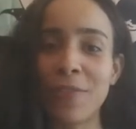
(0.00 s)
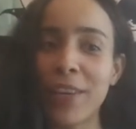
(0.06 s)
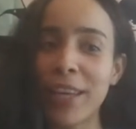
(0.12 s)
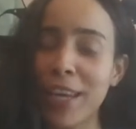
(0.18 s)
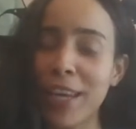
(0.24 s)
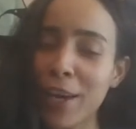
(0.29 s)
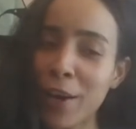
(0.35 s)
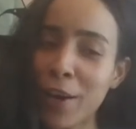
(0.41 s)

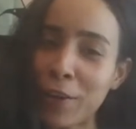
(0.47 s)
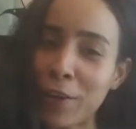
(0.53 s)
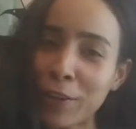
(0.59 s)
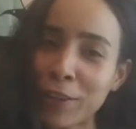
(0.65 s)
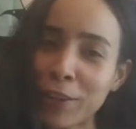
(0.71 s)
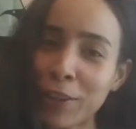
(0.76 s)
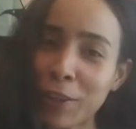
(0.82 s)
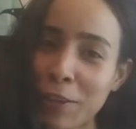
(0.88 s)

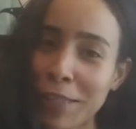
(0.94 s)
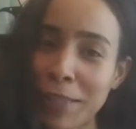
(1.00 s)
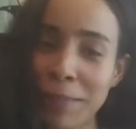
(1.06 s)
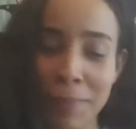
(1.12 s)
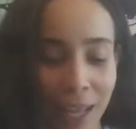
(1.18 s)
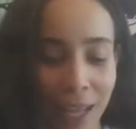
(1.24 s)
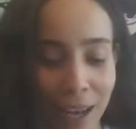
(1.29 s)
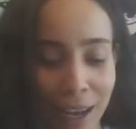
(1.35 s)
video. Show
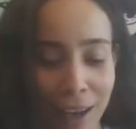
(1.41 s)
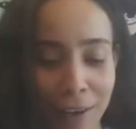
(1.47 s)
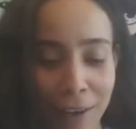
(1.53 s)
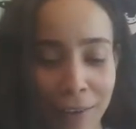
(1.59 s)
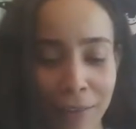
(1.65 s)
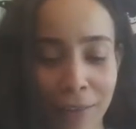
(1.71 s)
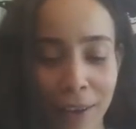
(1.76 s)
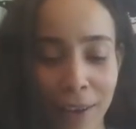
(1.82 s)
some
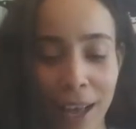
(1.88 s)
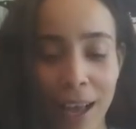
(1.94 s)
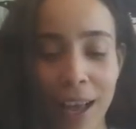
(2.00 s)
love.